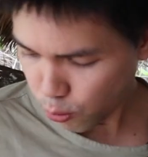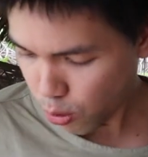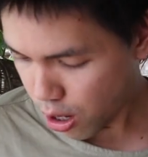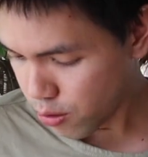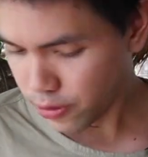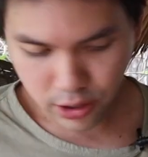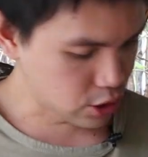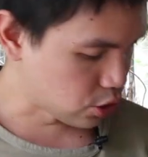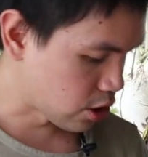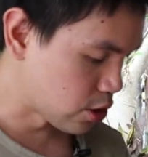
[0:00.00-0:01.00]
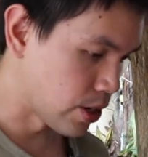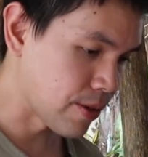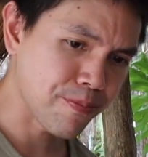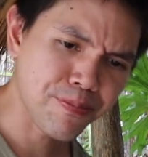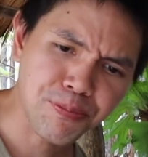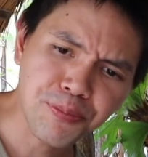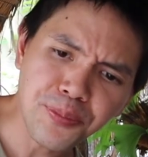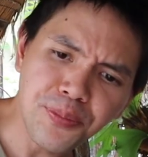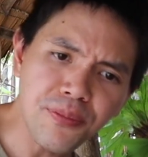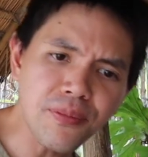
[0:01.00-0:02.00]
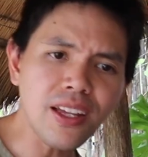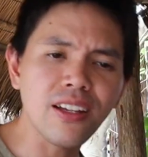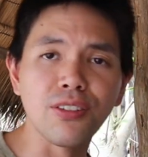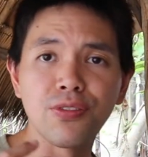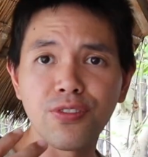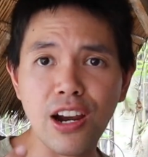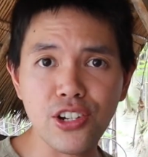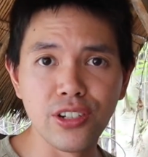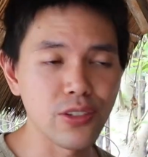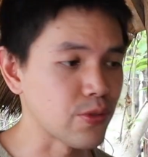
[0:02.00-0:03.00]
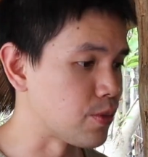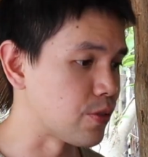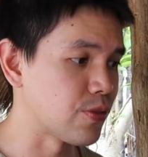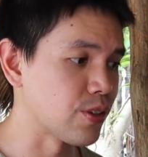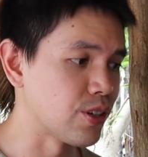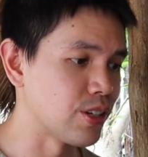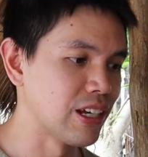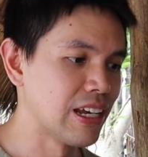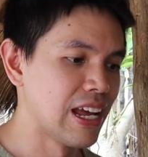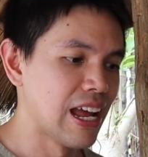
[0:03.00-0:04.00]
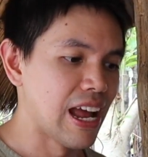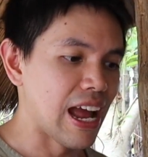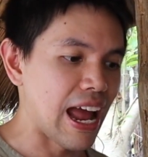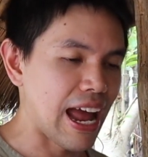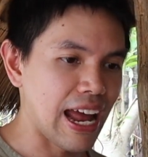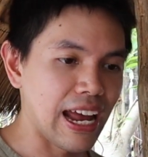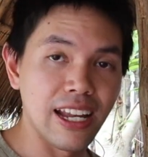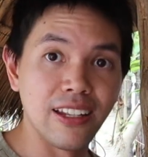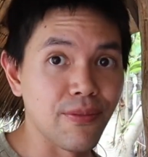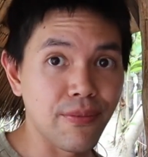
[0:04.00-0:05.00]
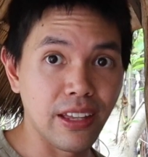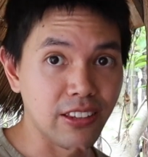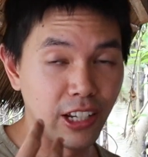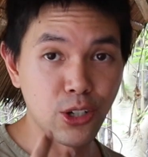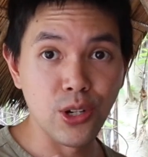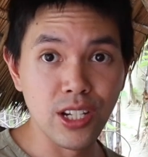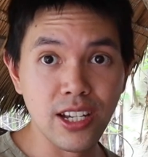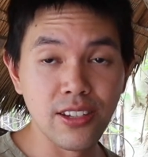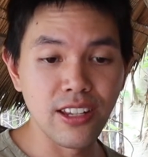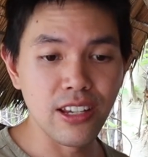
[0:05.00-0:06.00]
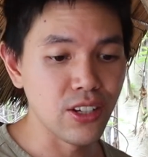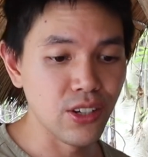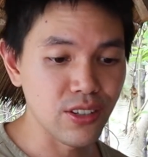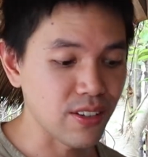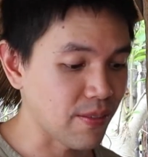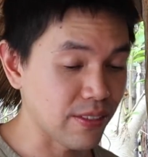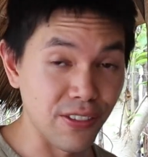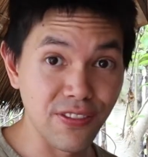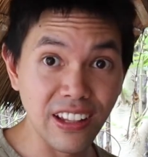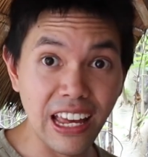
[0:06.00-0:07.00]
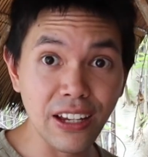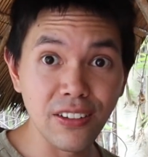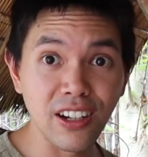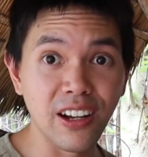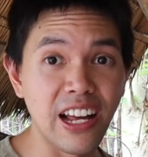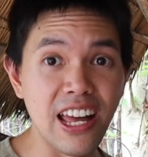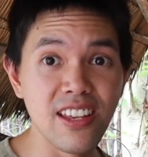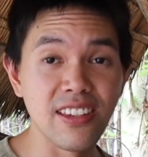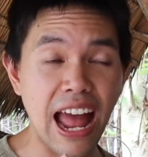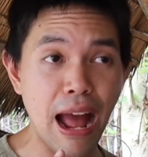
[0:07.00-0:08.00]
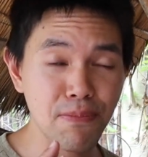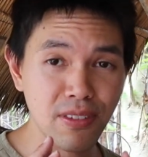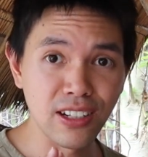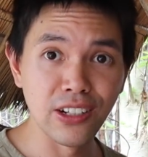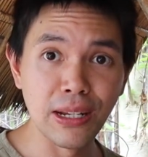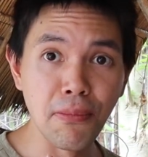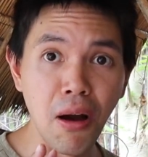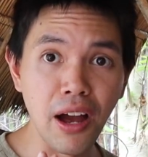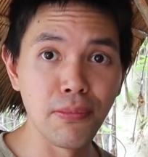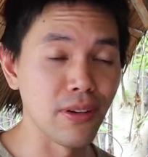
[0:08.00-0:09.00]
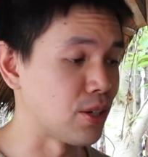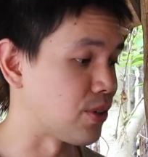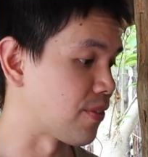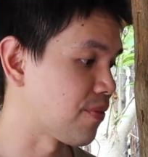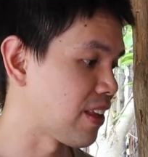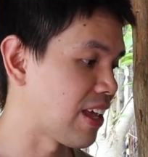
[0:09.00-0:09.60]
Wow, the tissue's gone away. The freshness from the food and the ingredients they use, the flavor is absolutely mind-blowing.